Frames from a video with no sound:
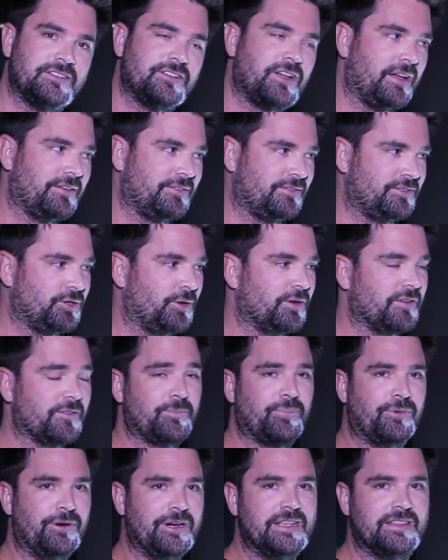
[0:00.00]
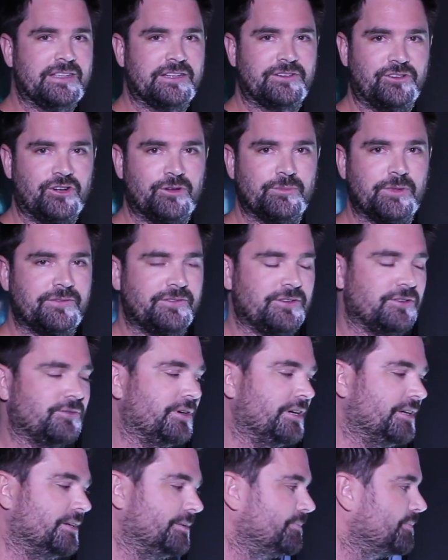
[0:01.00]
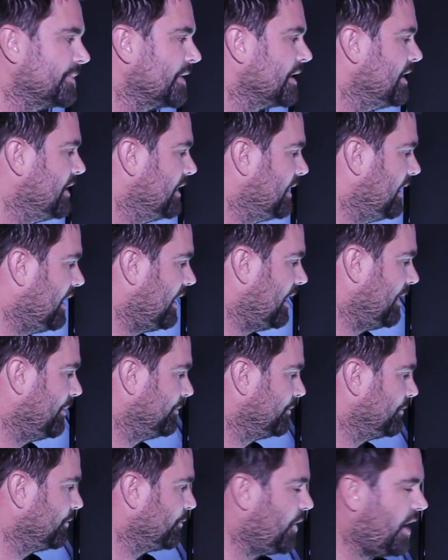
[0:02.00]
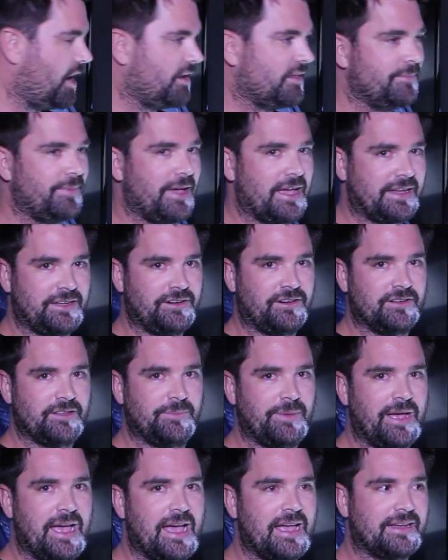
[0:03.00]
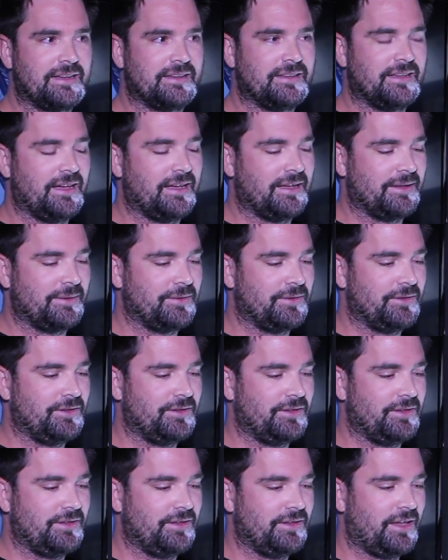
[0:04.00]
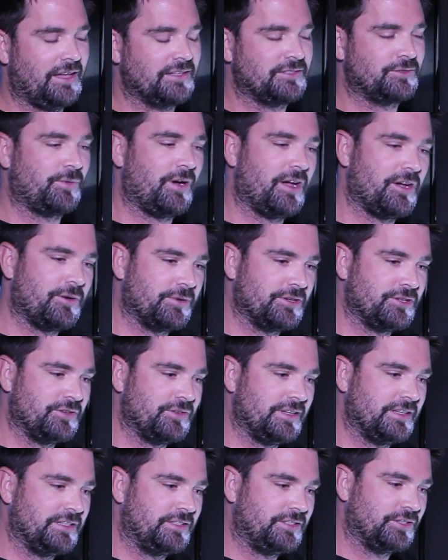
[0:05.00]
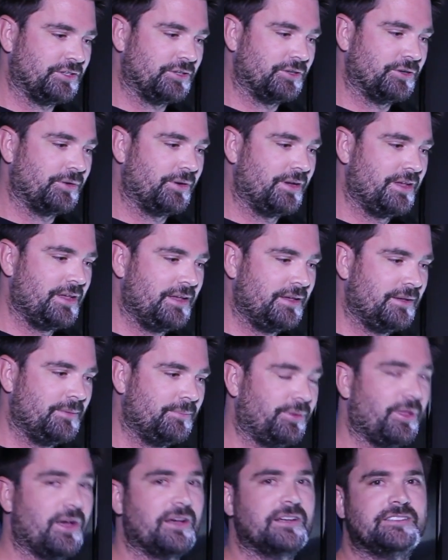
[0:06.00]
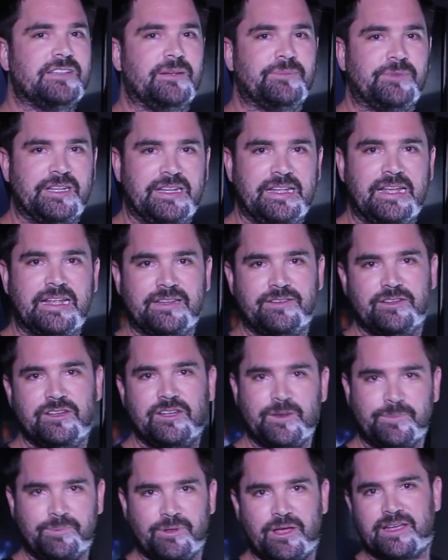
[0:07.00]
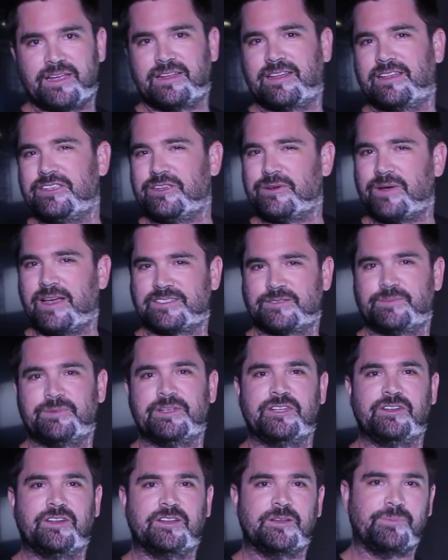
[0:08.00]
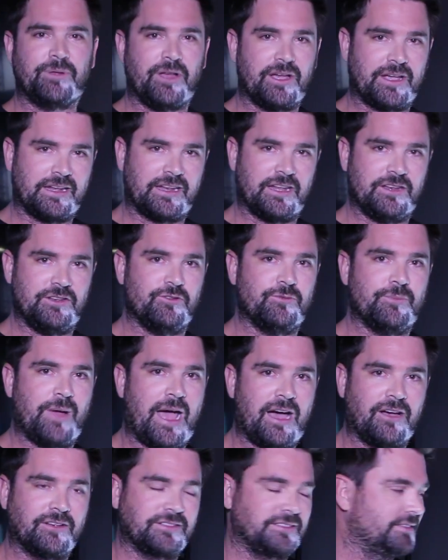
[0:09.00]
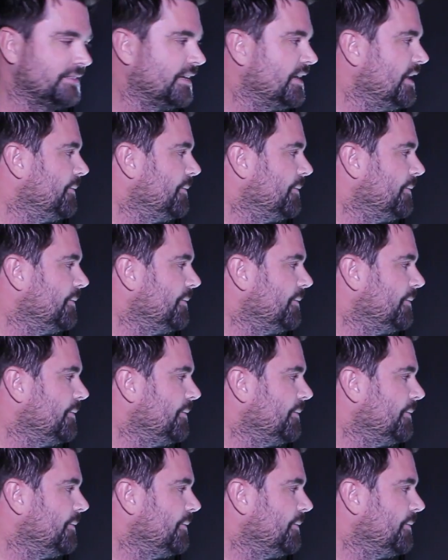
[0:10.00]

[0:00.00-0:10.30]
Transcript: You got sort of breathing room, if you will. While I'm back here in the back, as well, when you need to plug something in, you need to plug in a USB, you need to plug in a new mouse.